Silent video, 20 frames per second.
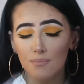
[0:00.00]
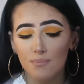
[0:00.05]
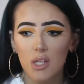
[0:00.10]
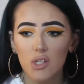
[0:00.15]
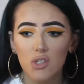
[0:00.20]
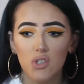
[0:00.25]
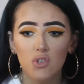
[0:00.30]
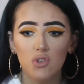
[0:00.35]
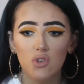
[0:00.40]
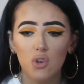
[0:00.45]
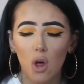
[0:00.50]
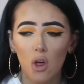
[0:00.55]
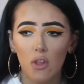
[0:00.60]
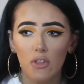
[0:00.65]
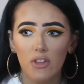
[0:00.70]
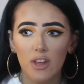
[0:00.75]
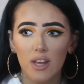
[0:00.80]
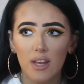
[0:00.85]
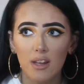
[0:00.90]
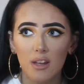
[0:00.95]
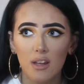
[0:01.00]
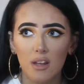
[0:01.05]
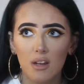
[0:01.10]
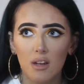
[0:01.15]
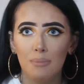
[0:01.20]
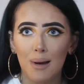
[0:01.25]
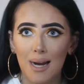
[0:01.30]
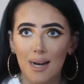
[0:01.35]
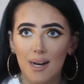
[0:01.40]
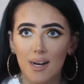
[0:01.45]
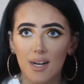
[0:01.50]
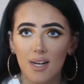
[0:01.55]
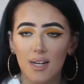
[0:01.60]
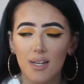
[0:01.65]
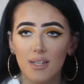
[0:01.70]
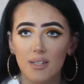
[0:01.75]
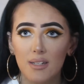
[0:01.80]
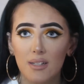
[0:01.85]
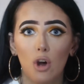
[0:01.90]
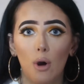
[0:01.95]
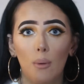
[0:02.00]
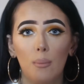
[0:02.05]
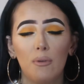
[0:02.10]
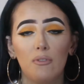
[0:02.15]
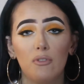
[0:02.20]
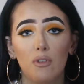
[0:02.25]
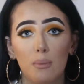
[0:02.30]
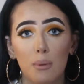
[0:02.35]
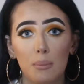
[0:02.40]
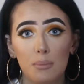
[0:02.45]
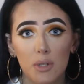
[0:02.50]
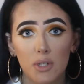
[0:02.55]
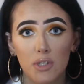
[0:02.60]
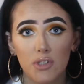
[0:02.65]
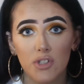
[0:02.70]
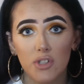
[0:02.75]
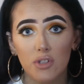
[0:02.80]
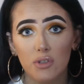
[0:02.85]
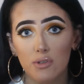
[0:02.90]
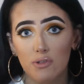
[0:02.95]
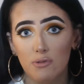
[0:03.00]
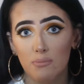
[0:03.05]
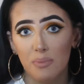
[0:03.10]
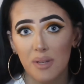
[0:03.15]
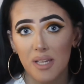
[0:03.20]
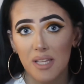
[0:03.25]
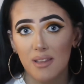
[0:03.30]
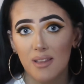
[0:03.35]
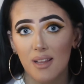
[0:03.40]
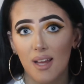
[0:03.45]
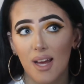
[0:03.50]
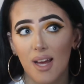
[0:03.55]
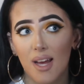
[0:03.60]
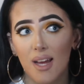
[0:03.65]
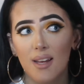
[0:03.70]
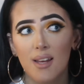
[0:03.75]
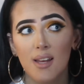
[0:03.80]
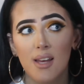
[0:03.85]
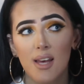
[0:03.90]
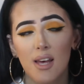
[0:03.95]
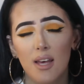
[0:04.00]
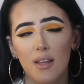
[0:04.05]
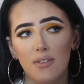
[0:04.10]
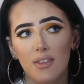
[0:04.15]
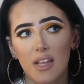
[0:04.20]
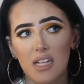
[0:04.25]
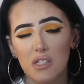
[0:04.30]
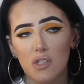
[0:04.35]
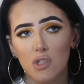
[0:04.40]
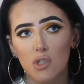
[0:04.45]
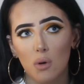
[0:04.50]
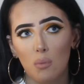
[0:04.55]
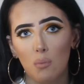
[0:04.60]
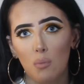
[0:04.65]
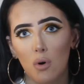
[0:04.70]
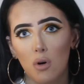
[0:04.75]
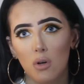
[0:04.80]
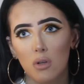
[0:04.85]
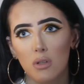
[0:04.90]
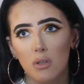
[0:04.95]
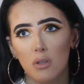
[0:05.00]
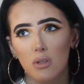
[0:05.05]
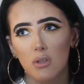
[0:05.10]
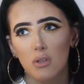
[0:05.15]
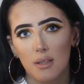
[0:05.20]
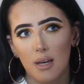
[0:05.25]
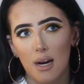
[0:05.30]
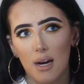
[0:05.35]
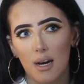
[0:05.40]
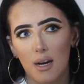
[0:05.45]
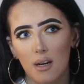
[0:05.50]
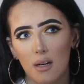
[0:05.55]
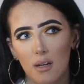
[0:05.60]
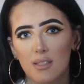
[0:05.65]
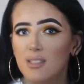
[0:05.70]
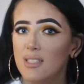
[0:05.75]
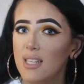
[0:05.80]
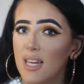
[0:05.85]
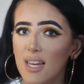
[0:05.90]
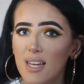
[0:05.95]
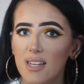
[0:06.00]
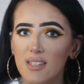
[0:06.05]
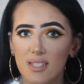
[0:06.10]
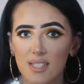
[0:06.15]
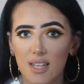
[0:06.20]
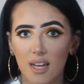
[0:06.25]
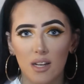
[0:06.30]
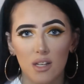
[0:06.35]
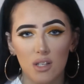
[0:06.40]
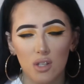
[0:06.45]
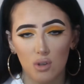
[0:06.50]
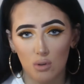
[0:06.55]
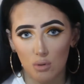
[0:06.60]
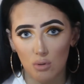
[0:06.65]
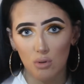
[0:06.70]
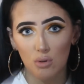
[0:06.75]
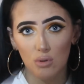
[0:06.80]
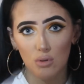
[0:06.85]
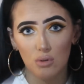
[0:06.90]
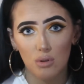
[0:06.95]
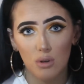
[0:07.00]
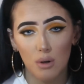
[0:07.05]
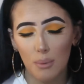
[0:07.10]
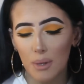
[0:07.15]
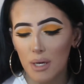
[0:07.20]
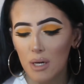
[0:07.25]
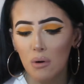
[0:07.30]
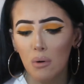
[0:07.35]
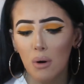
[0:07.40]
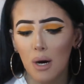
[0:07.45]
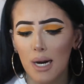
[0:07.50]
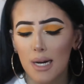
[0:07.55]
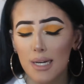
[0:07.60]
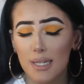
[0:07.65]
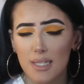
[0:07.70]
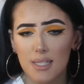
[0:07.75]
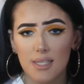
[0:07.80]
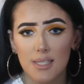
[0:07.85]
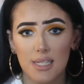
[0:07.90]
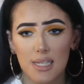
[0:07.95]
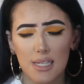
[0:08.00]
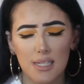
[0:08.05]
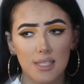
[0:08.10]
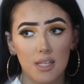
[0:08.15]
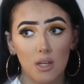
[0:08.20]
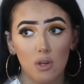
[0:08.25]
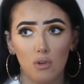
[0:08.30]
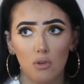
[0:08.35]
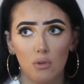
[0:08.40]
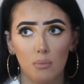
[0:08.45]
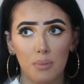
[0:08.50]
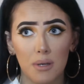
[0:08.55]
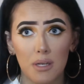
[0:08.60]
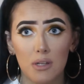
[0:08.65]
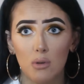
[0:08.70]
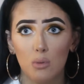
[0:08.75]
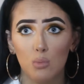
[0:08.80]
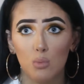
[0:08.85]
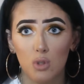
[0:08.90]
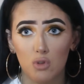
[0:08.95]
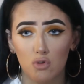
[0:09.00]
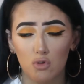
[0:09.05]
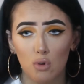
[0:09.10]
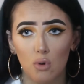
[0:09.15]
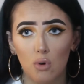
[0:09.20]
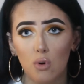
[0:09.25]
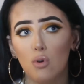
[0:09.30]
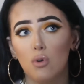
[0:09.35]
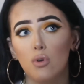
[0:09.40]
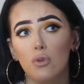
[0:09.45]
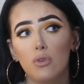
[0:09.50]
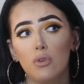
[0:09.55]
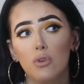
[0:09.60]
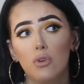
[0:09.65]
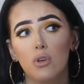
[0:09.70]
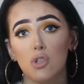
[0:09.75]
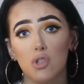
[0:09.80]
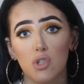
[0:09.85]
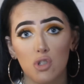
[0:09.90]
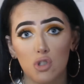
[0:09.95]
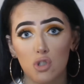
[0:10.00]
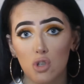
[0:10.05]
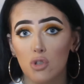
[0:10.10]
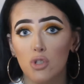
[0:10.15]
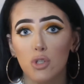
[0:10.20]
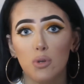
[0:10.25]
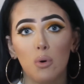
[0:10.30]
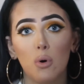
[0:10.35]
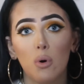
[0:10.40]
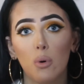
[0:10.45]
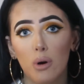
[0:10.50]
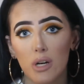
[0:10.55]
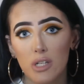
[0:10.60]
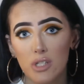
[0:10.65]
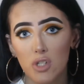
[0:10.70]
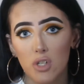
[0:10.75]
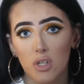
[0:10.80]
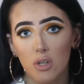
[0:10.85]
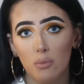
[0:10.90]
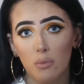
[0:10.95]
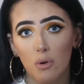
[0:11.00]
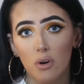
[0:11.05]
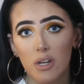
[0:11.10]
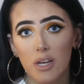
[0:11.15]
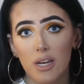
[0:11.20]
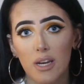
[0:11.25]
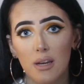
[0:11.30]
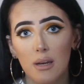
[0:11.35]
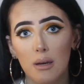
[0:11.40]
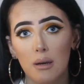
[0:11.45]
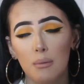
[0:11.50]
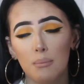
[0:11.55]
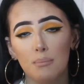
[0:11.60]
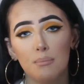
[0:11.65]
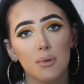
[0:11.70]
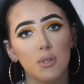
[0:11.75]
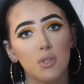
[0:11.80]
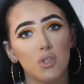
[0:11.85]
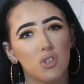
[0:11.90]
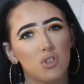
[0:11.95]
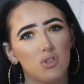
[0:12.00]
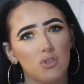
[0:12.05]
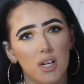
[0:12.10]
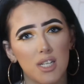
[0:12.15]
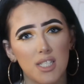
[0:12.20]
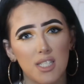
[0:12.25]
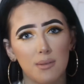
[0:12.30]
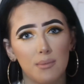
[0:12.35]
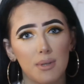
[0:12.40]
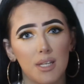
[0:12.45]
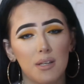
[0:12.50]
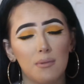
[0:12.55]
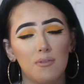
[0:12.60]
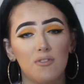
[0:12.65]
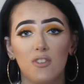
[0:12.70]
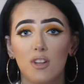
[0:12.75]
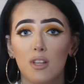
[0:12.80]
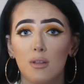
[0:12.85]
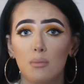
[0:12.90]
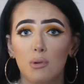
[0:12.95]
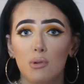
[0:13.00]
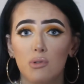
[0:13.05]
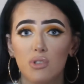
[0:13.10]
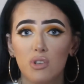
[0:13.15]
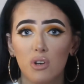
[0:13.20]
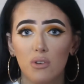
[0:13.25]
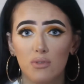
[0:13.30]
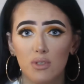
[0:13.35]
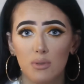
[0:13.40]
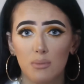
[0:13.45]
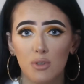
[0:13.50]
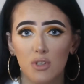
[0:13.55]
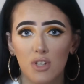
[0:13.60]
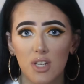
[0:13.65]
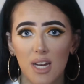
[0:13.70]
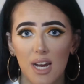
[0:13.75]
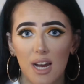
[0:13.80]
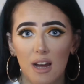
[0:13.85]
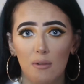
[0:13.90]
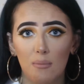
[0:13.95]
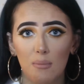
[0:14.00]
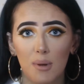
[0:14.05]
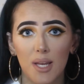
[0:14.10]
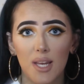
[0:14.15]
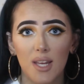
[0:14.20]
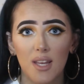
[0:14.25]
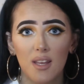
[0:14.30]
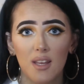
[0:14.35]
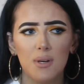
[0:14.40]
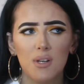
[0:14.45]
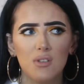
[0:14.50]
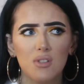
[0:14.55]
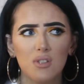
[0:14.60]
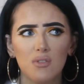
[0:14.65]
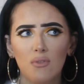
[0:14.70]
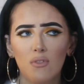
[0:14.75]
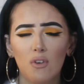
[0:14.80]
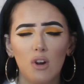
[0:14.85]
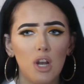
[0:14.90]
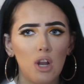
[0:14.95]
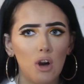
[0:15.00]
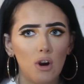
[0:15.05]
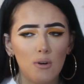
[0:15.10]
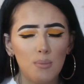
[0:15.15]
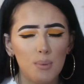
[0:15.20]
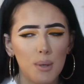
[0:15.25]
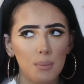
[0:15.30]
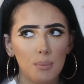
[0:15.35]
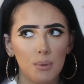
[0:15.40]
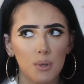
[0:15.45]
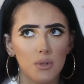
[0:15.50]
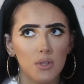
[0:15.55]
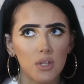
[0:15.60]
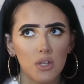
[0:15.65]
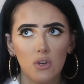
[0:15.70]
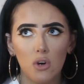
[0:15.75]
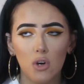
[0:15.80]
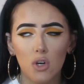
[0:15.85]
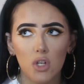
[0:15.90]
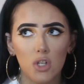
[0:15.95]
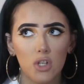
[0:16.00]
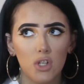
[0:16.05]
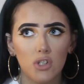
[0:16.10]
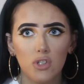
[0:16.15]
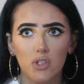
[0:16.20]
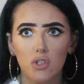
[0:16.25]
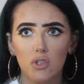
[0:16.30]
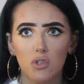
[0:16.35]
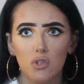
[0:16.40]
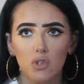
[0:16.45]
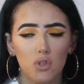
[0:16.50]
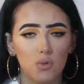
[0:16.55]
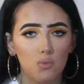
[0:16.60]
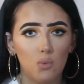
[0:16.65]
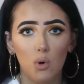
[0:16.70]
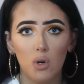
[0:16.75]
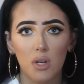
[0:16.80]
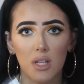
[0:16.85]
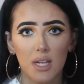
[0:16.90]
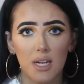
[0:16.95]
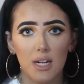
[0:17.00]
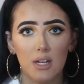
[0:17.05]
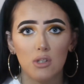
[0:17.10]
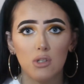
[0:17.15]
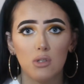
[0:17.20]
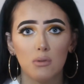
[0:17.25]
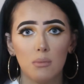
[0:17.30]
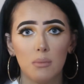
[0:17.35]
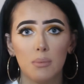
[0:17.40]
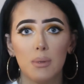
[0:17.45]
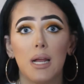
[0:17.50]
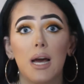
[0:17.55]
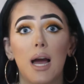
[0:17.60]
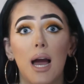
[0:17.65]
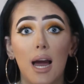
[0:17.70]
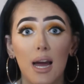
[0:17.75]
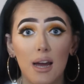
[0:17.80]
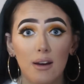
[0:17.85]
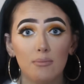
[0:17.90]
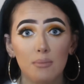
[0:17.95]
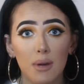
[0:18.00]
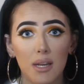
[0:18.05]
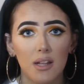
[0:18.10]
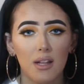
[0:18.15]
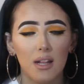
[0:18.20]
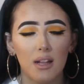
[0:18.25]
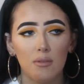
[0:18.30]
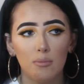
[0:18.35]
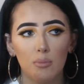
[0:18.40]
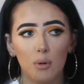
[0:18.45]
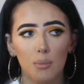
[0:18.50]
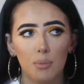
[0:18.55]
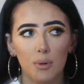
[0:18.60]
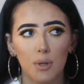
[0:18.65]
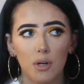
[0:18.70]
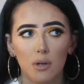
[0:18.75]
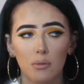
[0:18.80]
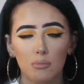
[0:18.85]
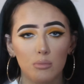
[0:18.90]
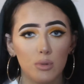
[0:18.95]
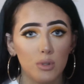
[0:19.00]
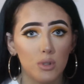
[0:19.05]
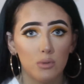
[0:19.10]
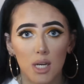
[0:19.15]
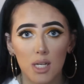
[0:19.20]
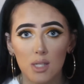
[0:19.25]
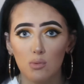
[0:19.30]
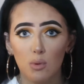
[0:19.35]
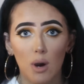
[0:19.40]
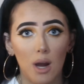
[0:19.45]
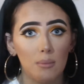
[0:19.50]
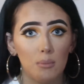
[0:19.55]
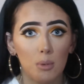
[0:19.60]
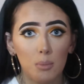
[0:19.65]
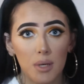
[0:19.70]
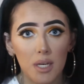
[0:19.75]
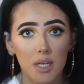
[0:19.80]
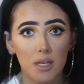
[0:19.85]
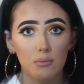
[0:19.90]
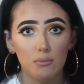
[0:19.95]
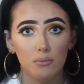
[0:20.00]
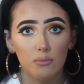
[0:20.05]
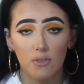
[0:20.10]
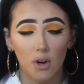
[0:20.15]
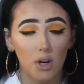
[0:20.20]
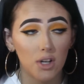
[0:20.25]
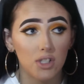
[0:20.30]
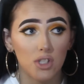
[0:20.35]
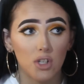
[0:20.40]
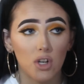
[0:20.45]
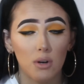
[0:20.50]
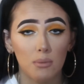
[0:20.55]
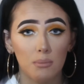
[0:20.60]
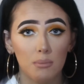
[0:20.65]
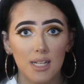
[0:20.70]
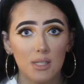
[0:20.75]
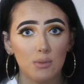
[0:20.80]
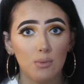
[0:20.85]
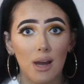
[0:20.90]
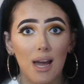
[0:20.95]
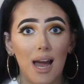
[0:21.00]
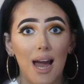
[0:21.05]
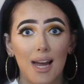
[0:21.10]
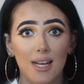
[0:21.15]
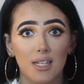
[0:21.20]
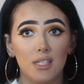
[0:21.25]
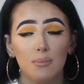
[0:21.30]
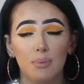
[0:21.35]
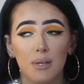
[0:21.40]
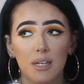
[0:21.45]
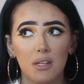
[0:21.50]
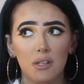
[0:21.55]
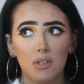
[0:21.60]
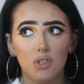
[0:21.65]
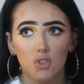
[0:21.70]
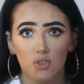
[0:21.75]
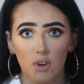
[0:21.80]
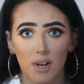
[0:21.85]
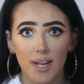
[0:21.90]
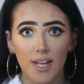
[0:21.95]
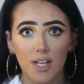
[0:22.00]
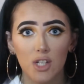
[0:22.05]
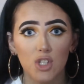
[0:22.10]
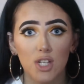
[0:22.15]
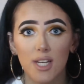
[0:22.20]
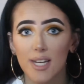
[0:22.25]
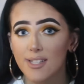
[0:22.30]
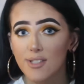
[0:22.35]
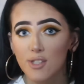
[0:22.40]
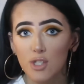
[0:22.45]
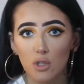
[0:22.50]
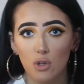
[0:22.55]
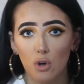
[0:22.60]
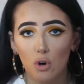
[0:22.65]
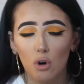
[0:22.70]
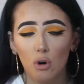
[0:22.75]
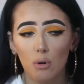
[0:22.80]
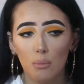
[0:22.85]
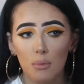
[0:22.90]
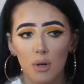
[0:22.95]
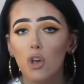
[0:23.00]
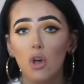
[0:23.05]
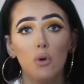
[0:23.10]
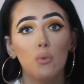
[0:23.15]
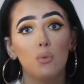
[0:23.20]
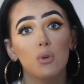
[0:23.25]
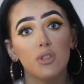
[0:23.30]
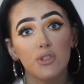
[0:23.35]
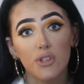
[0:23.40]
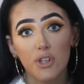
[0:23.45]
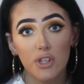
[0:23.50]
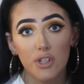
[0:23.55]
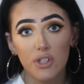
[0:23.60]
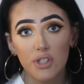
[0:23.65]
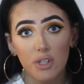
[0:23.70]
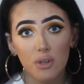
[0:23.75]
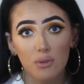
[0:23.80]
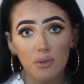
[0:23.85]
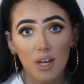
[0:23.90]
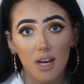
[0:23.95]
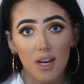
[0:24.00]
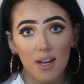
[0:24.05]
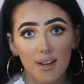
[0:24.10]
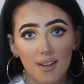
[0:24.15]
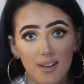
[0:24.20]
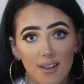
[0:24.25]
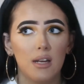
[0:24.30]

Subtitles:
There's nothing better coming from a person who's been there than someone that sees that you're a bit quiet, sees that you're a bit withdrawn, doesn't judge you or question you on it, but just tries to make you feel the most comfortable you can be. Because for a lot of people, they're not going to just walk in the classroom and be like, I have mental health problems, that's why I'm a bit fucked up, that's why I act a bit strange against the norm. No one's gonna do that.